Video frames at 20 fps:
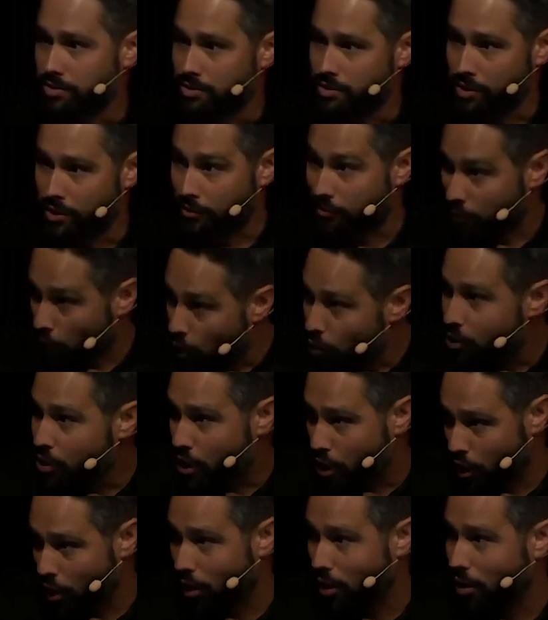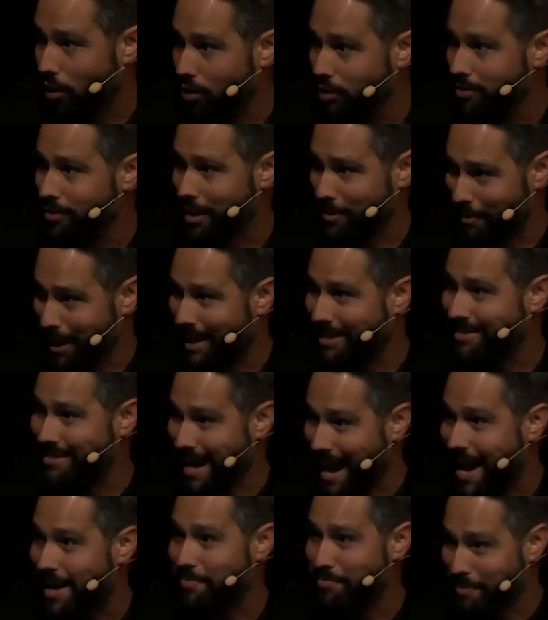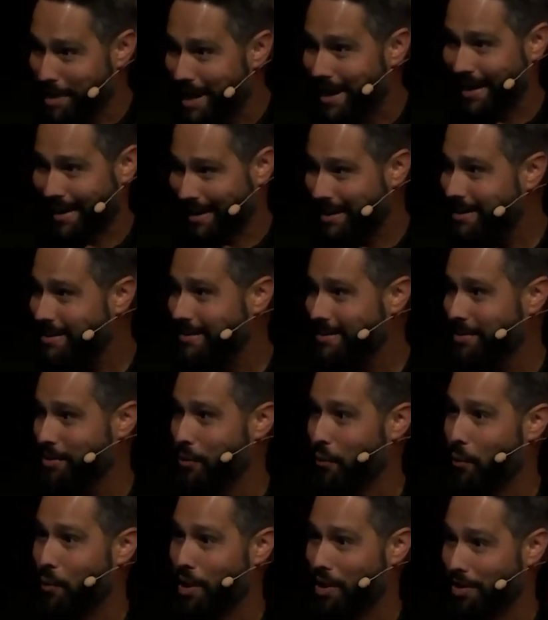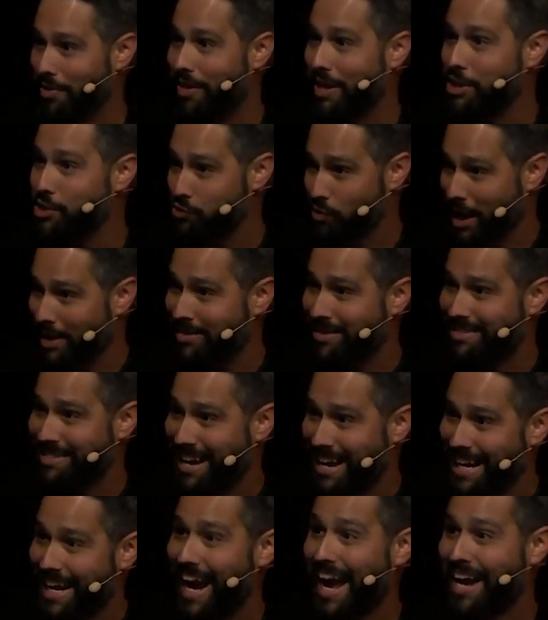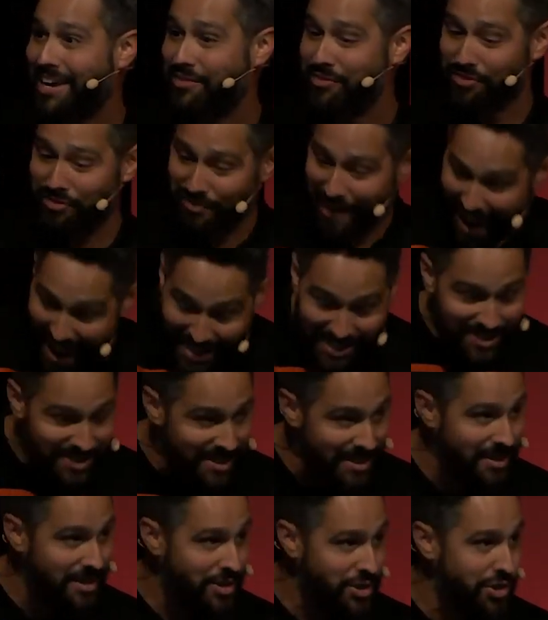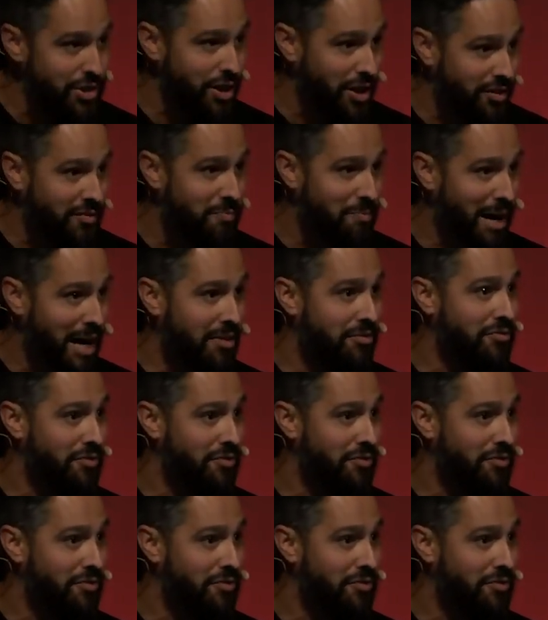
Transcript: to the phone call that my dad made where they tried to take advantage of my